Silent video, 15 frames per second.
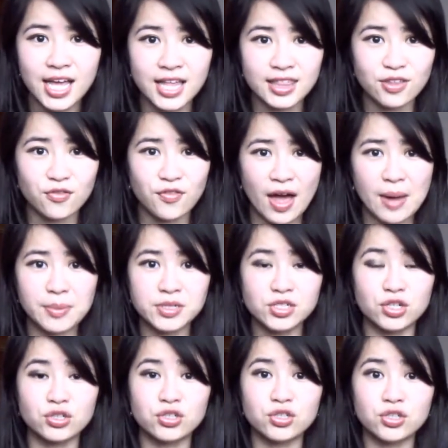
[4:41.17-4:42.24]
the fibers
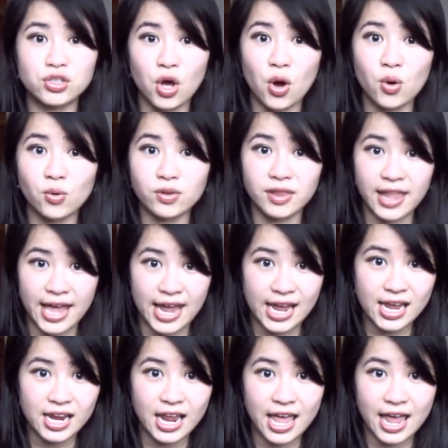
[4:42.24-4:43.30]
are so
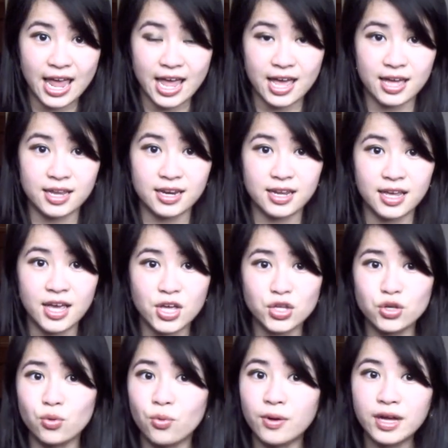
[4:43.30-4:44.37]
light and
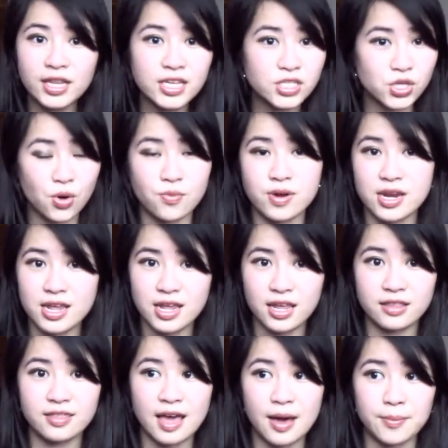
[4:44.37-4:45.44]
you really don't need
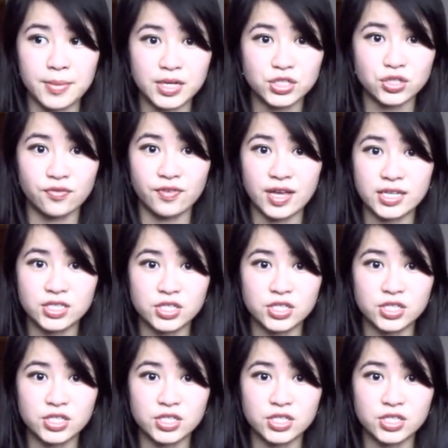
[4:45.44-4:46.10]
that much of it.